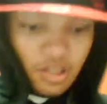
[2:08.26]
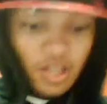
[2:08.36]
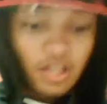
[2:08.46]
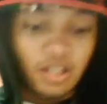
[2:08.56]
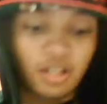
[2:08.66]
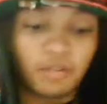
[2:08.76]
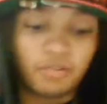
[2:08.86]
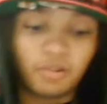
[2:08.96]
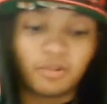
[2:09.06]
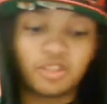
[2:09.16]
And yeah,
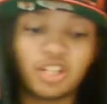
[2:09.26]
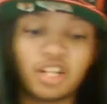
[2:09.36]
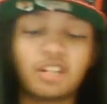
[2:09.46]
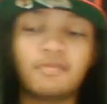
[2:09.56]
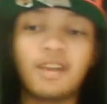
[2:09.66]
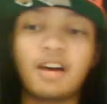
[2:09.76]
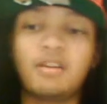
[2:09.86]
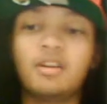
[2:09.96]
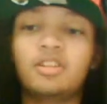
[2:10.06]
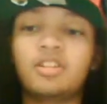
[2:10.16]
pretty much taking him
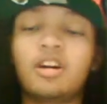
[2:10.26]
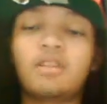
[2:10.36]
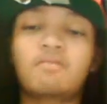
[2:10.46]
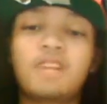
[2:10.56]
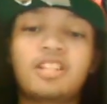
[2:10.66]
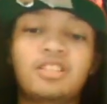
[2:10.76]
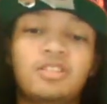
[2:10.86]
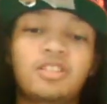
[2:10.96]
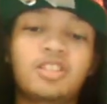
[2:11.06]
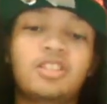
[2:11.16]
out. It's all the
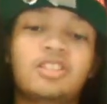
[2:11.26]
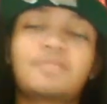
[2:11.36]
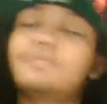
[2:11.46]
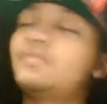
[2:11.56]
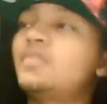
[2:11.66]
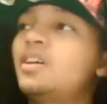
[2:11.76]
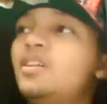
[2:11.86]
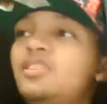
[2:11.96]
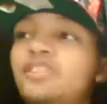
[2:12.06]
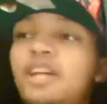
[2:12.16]
wrestlers, because
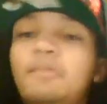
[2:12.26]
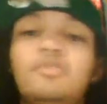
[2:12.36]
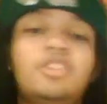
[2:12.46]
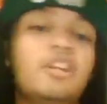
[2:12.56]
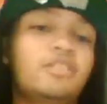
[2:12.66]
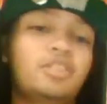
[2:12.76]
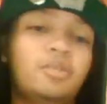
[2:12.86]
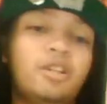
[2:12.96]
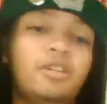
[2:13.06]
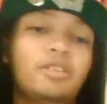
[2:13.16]
Sabin was talking to him earlier.